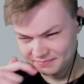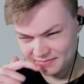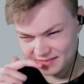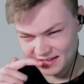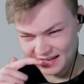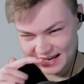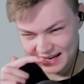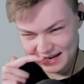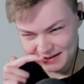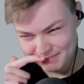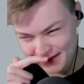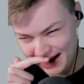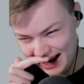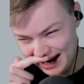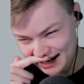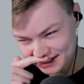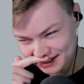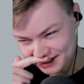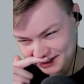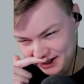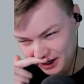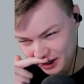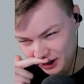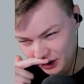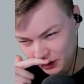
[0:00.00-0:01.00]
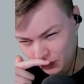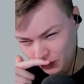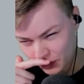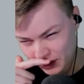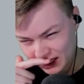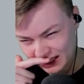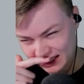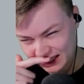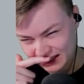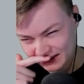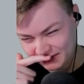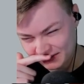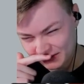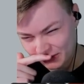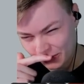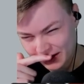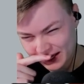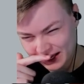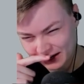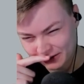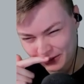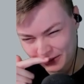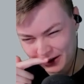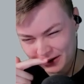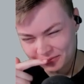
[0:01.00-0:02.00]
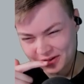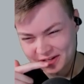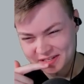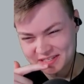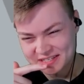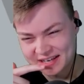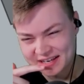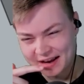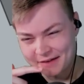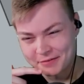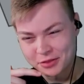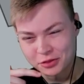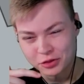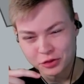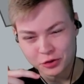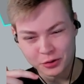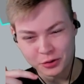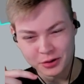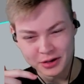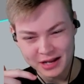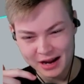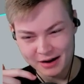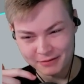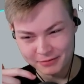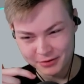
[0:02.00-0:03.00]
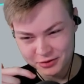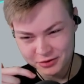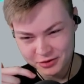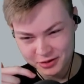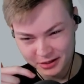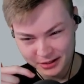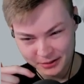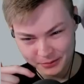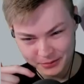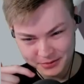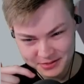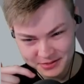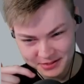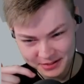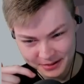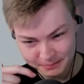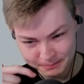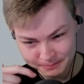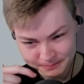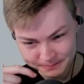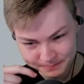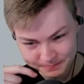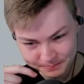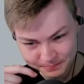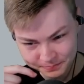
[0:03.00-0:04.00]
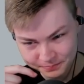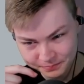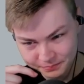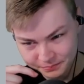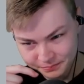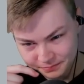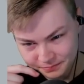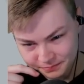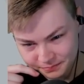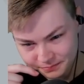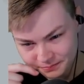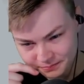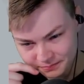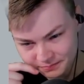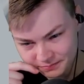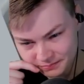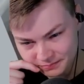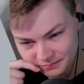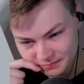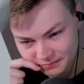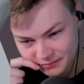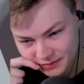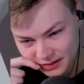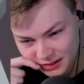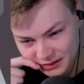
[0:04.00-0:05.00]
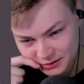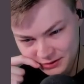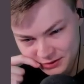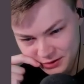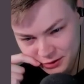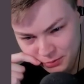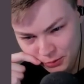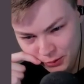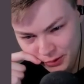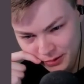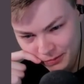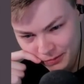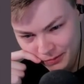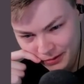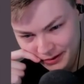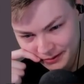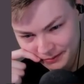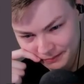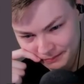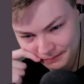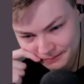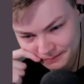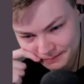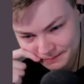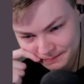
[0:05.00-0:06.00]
In max gear, we get around like 730 average kill, I would say. 6.1.